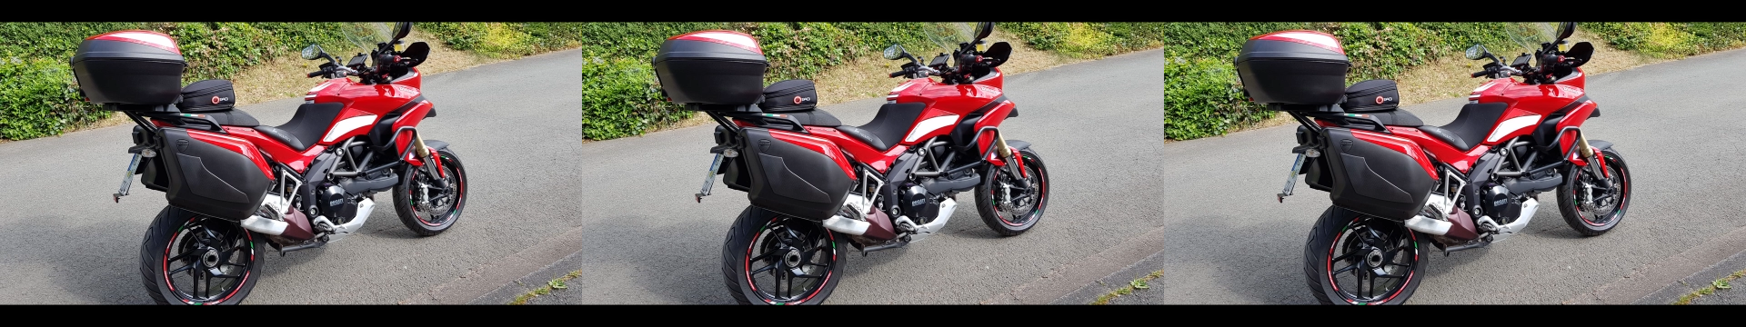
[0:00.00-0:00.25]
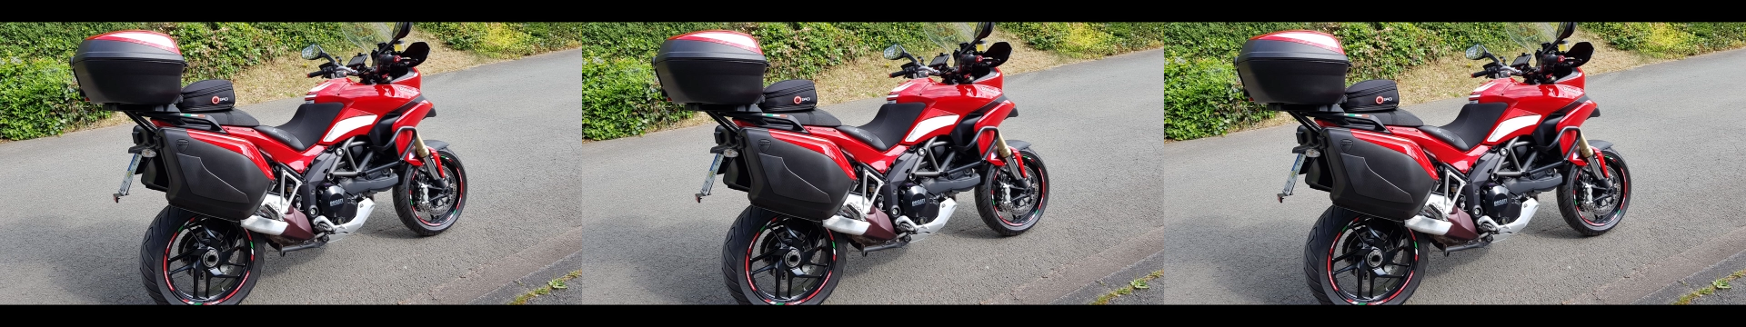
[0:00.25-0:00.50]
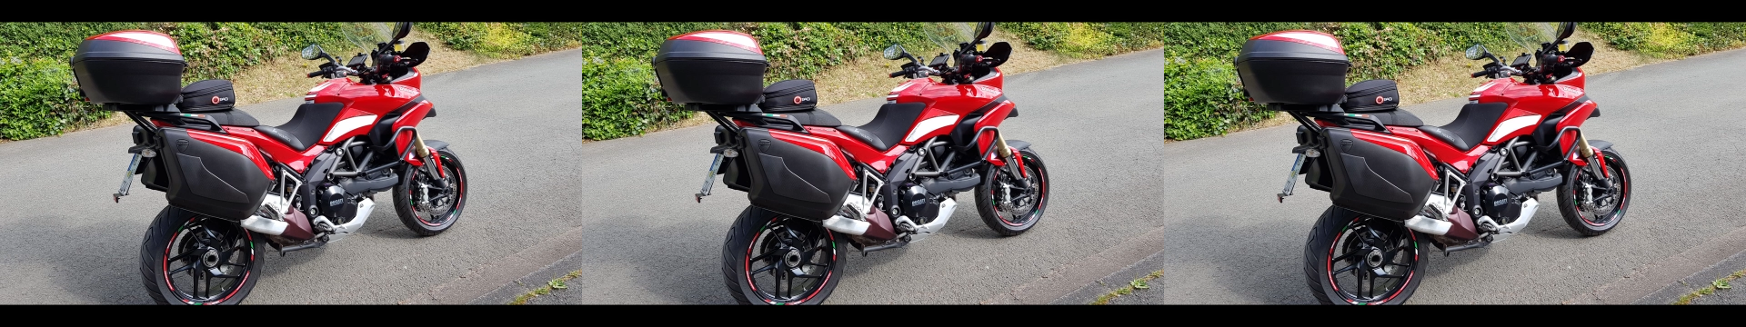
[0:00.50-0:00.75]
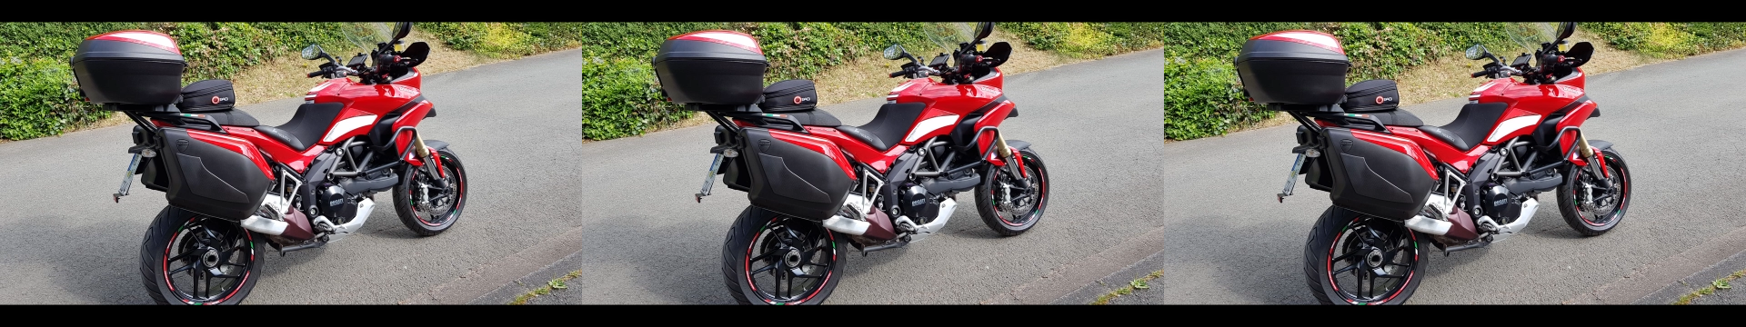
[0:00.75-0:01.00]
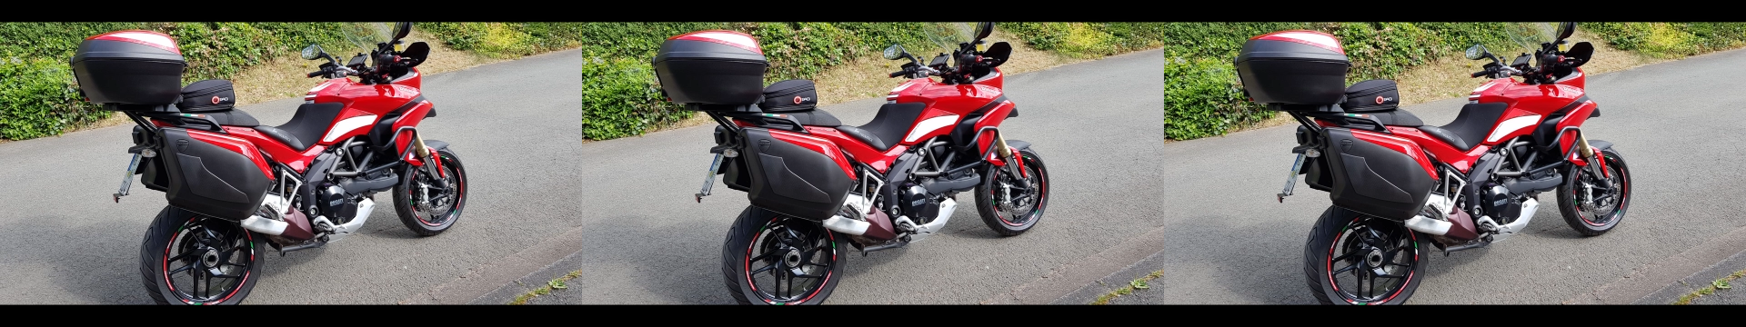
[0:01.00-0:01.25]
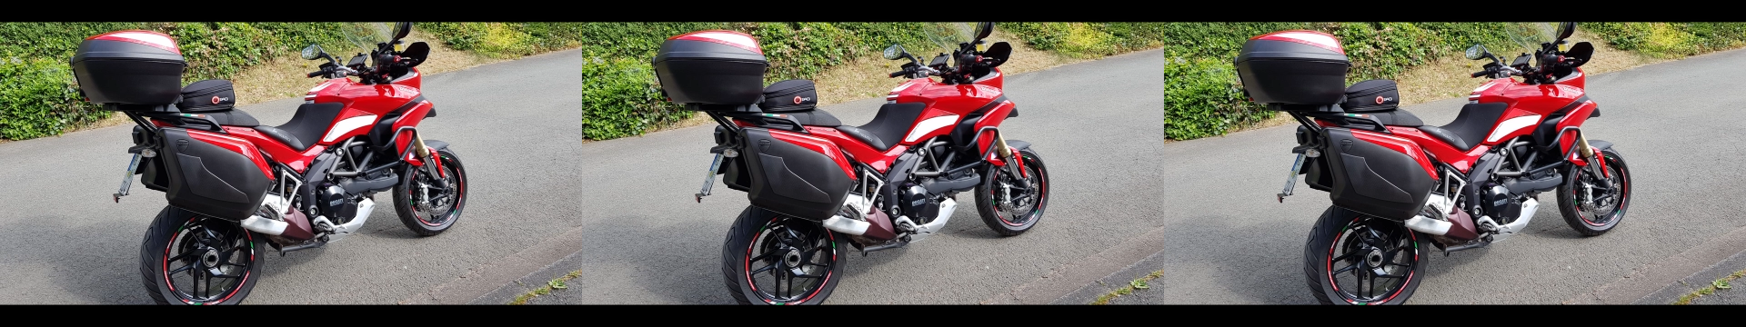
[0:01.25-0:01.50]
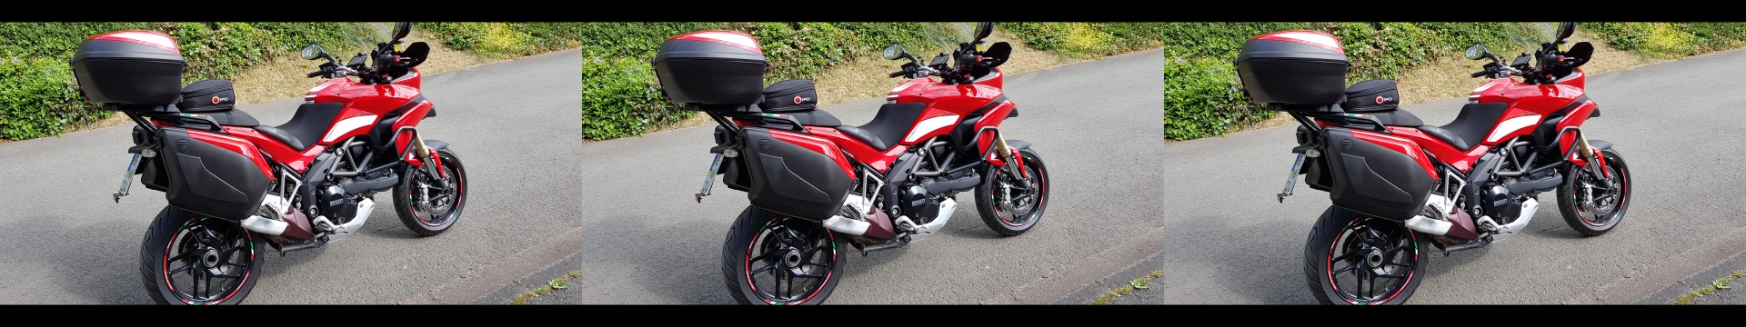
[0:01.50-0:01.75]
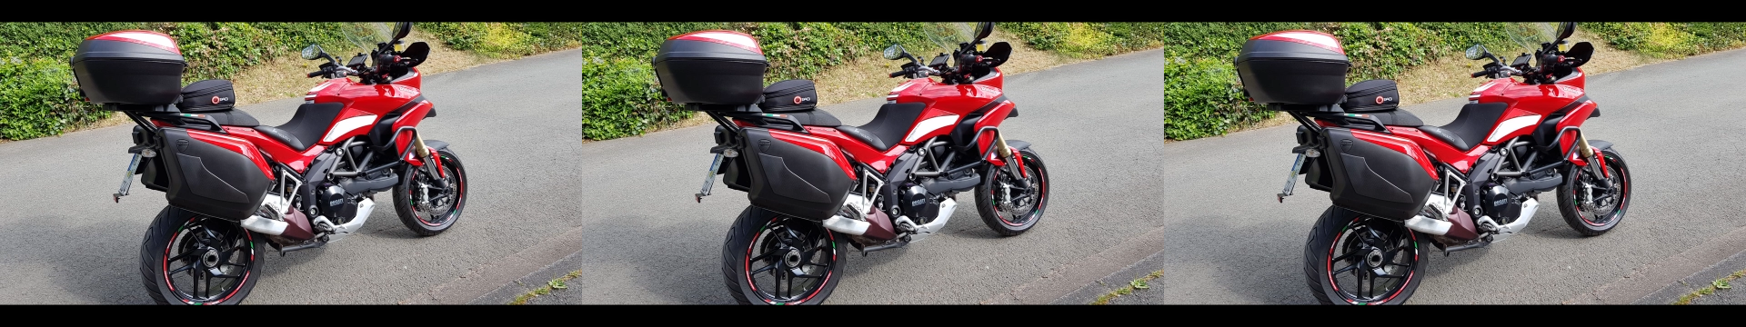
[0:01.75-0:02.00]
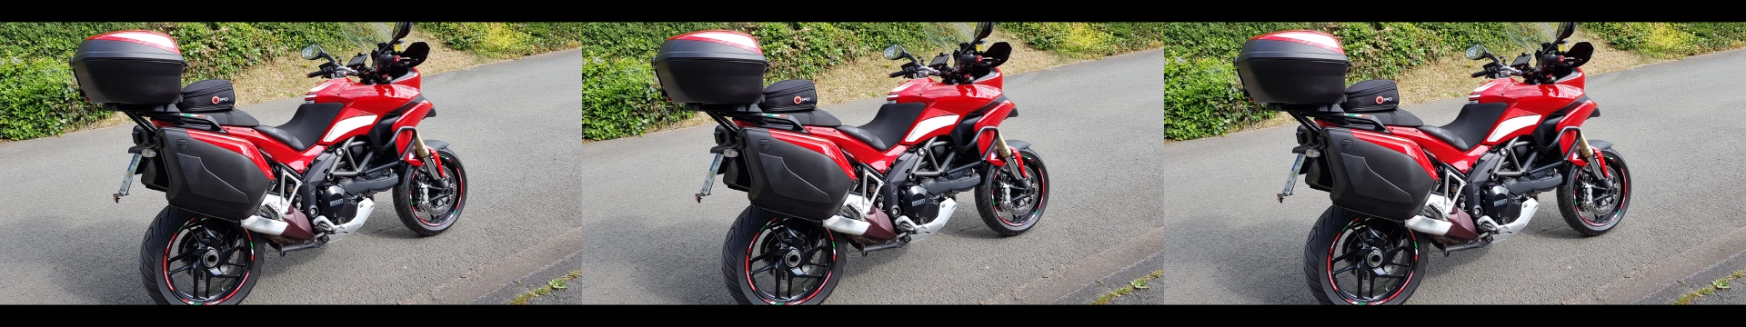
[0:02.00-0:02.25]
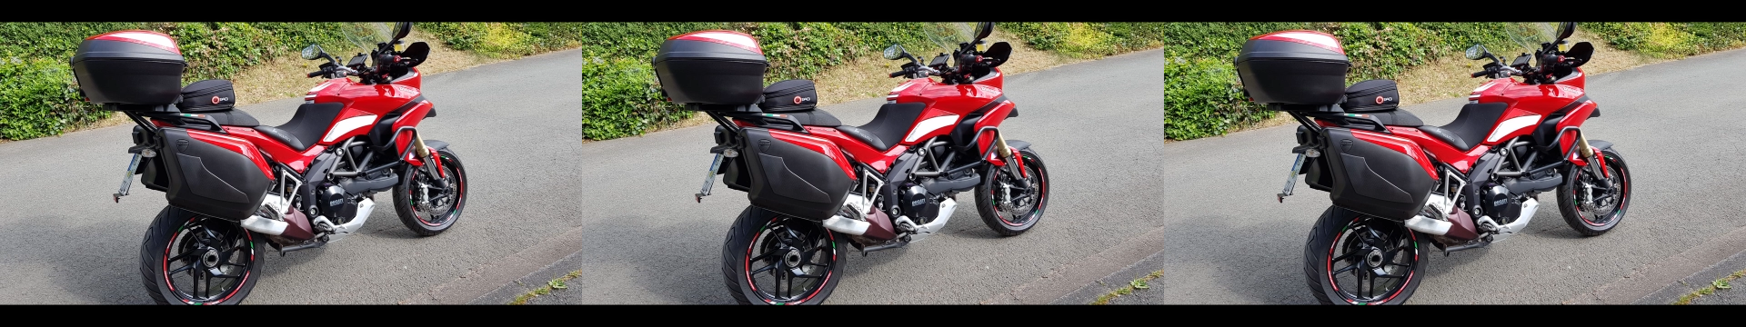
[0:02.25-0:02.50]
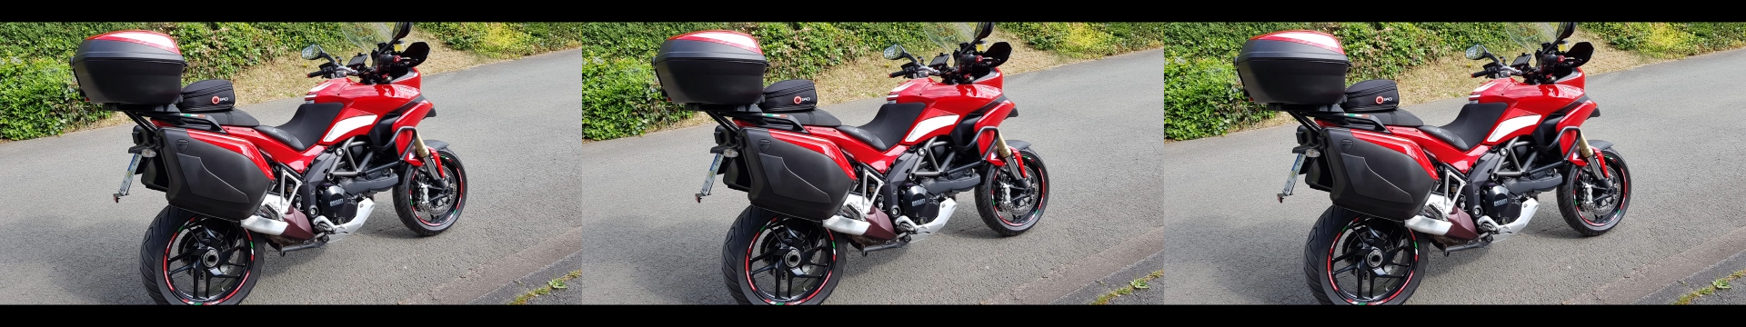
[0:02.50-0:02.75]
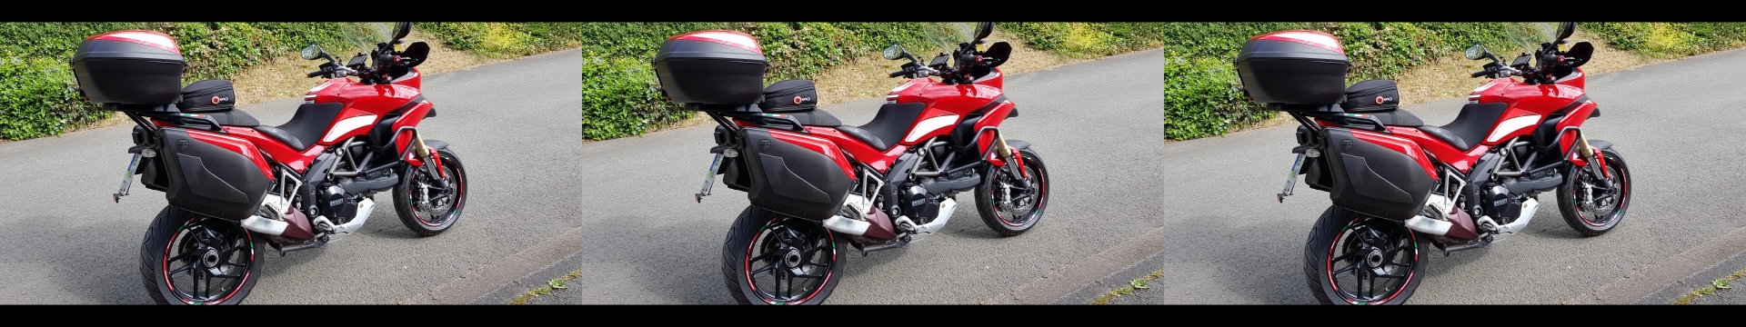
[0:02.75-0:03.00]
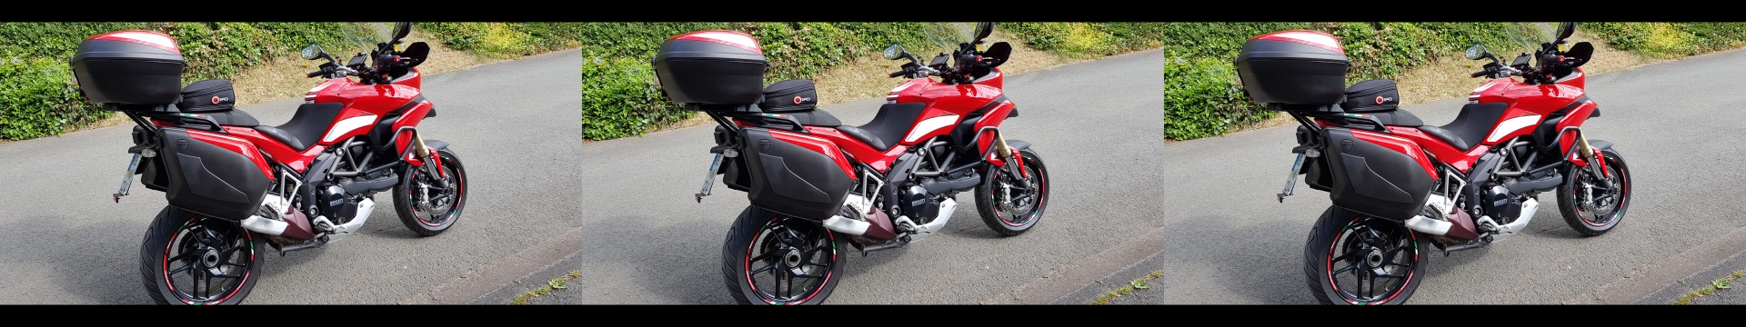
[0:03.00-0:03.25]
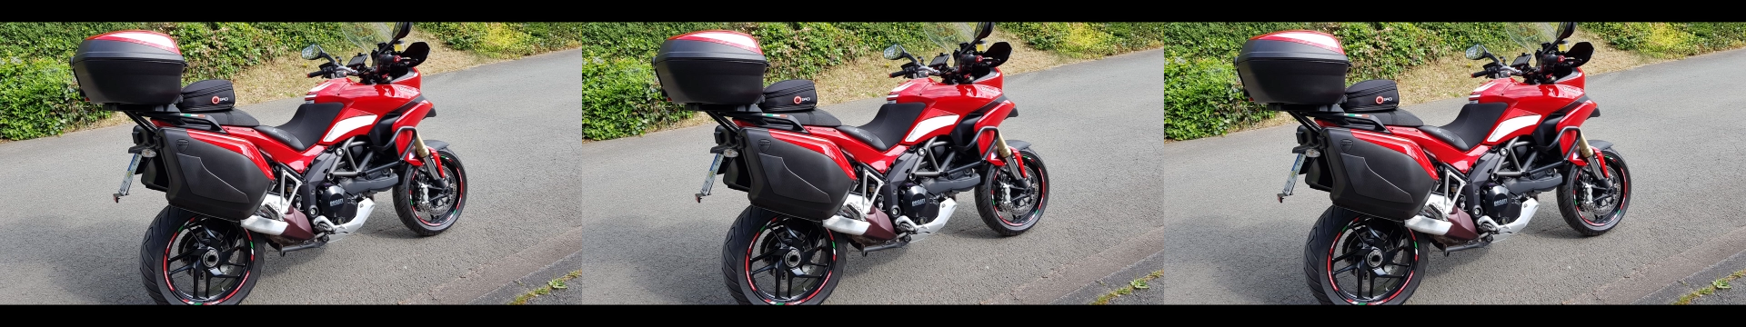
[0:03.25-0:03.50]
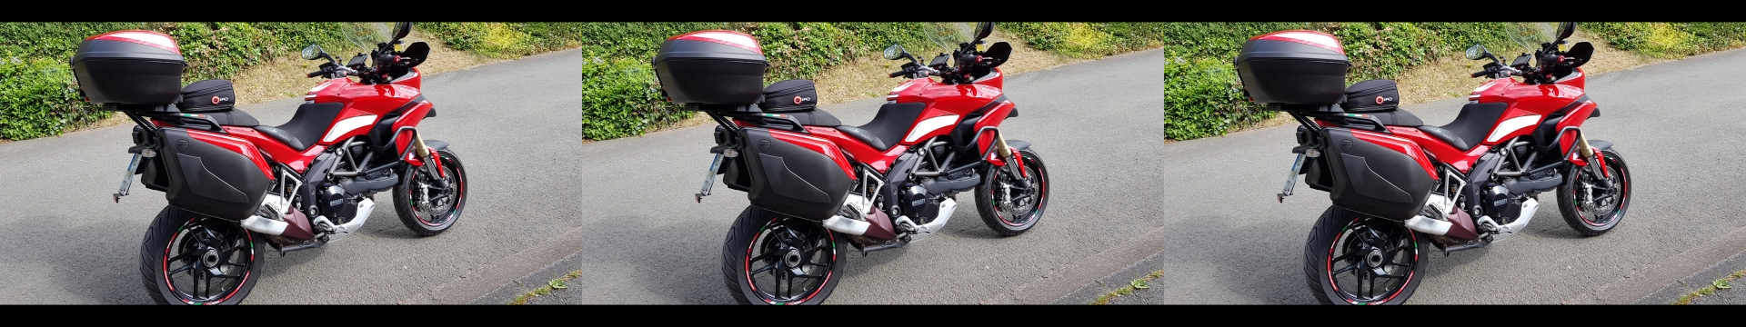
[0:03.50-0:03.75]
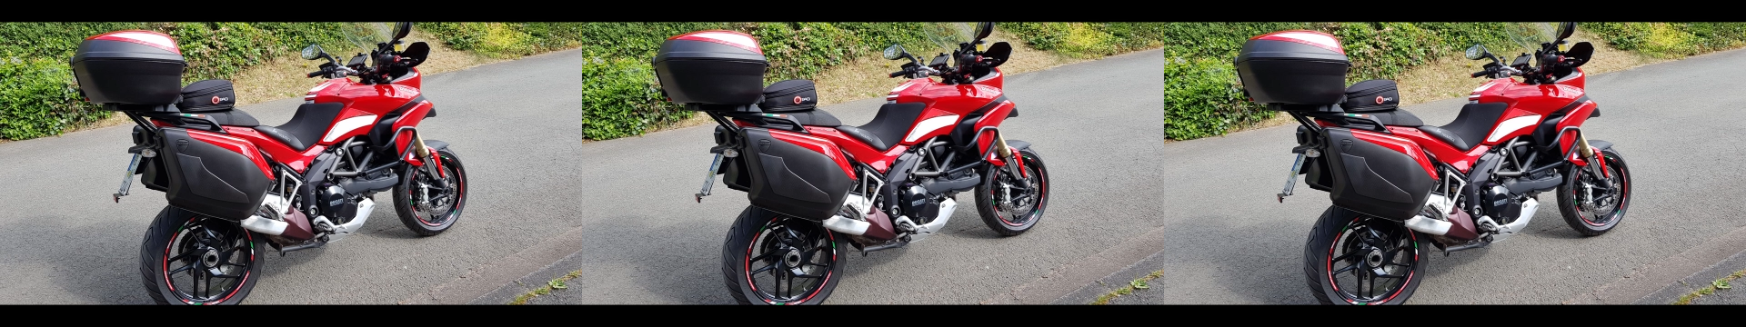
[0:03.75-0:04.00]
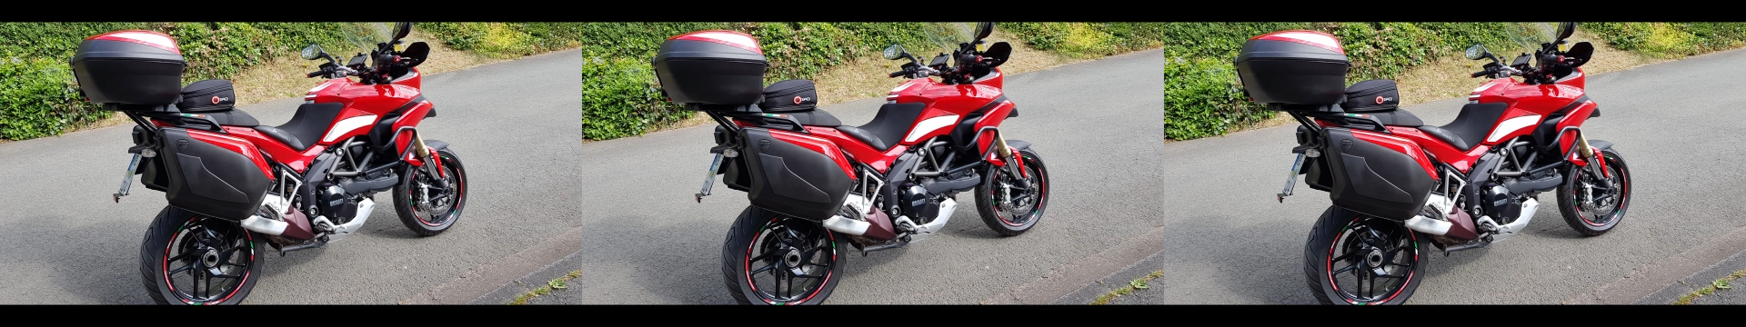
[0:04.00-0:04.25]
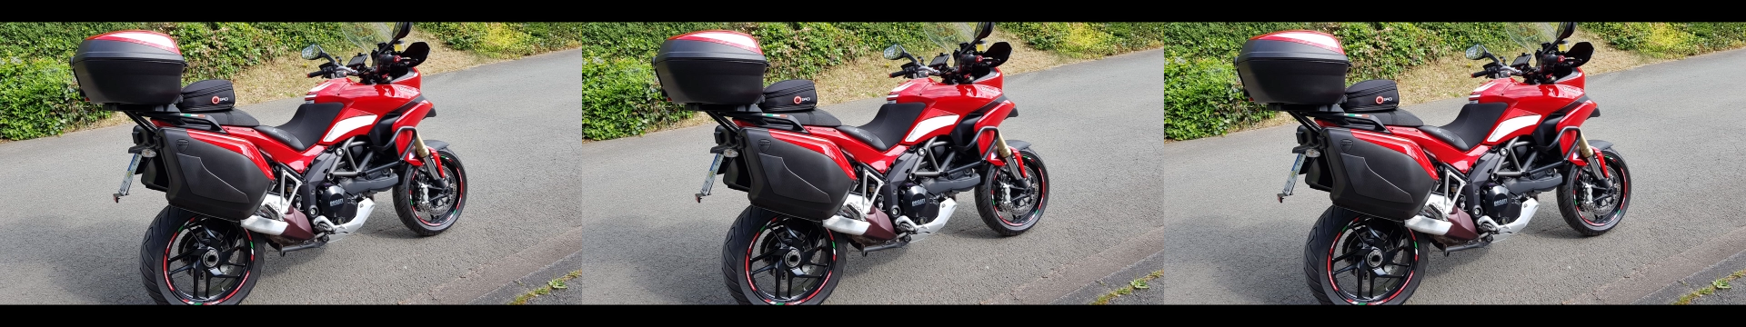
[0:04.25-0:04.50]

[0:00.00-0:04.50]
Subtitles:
Nobody's mouth can be seen.